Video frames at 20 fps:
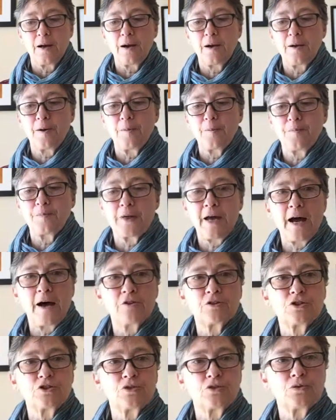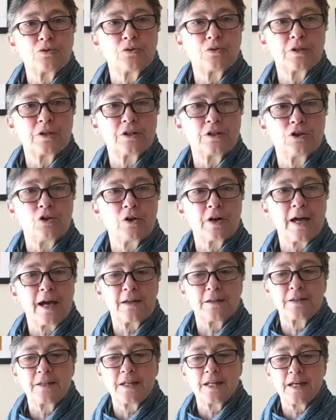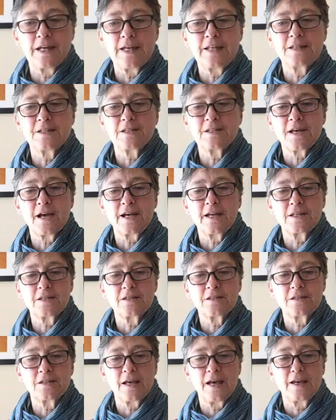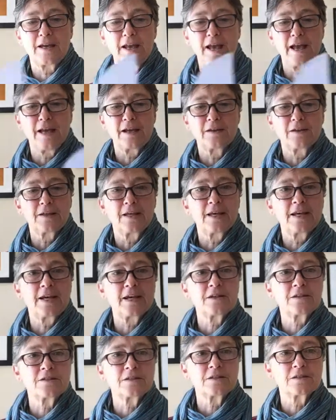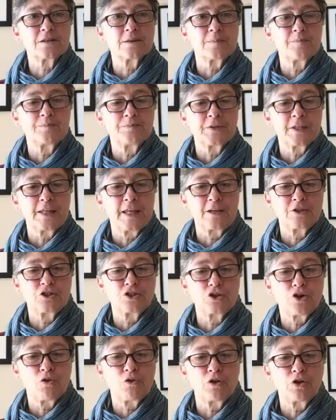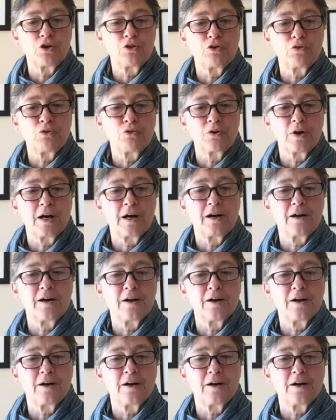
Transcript: how to look at the insights and analytics that show you